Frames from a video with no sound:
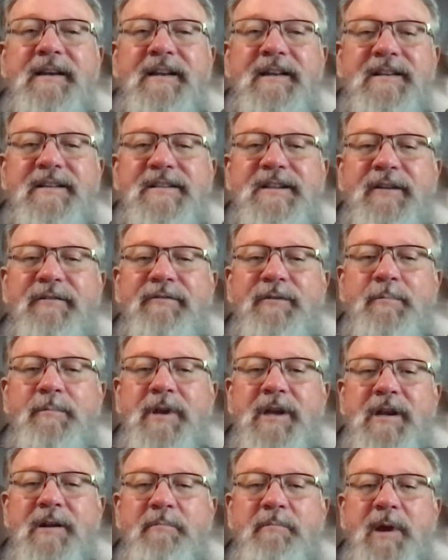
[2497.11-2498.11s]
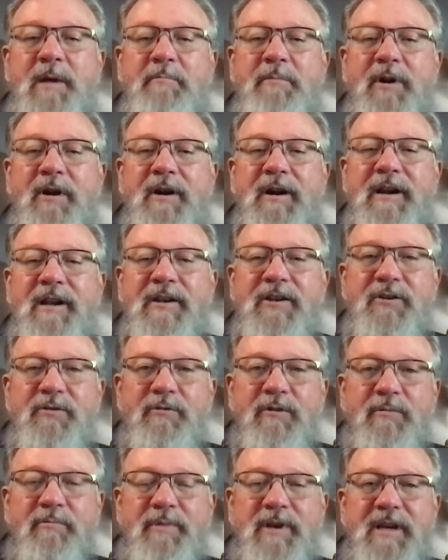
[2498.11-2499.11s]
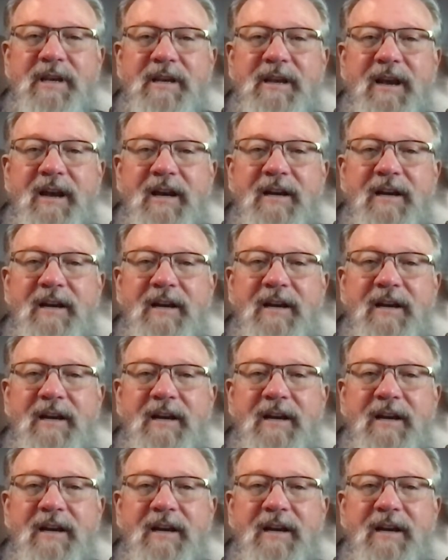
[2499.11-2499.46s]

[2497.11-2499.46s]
and stuff for being a member, and you will be